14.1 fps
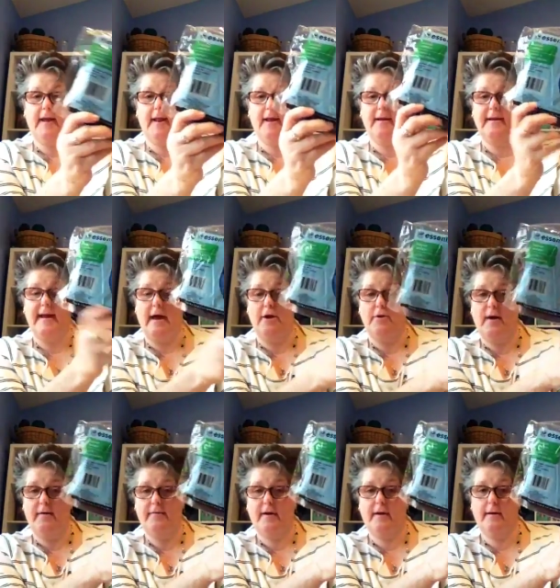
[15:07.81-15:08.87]
in it. Now you
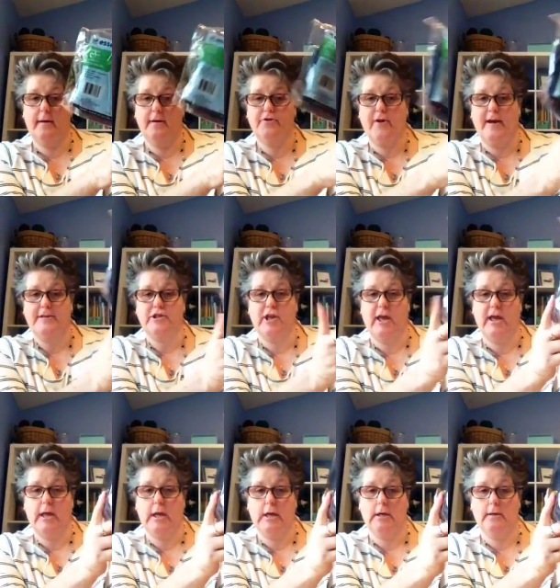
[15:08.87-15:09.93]
have a trash
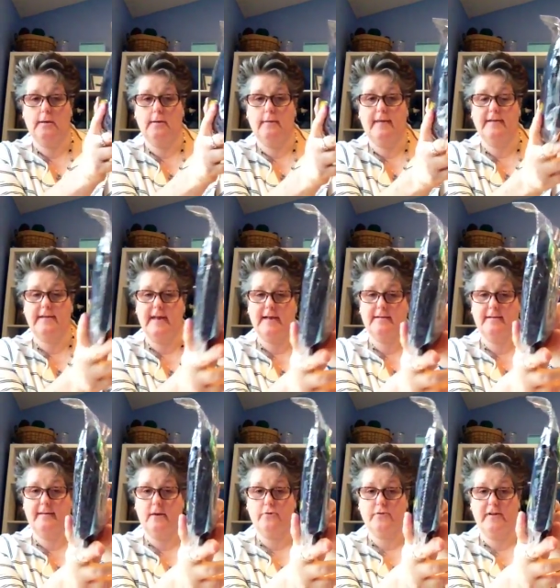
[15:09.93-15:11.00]
can that
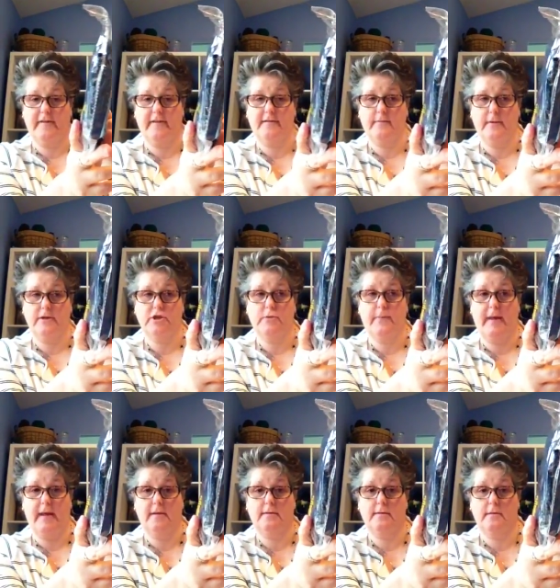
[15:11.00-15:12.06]
takes literally this much
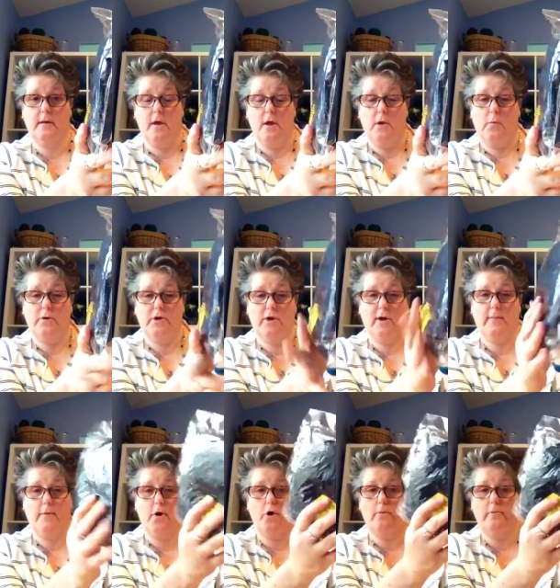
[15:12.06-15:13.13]
space. When you
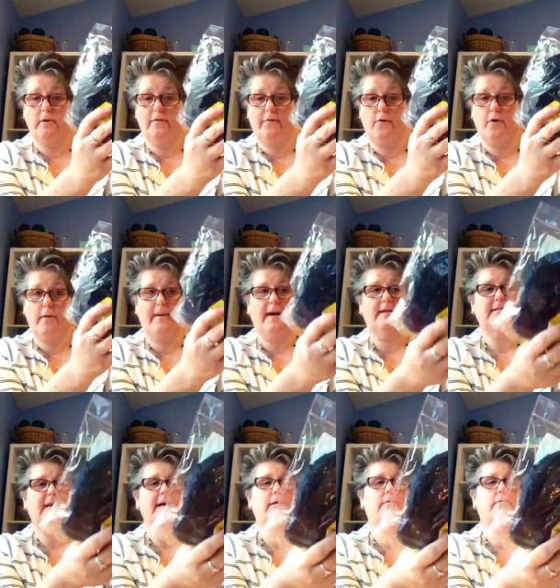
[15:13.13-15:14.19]
come home, you fold it back
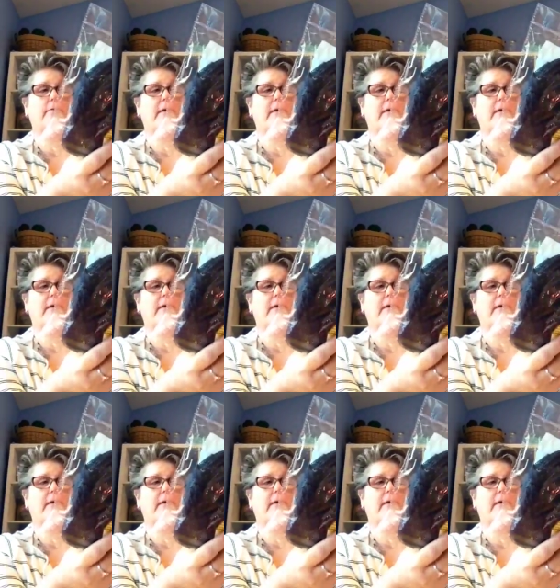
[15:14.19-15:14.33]
down,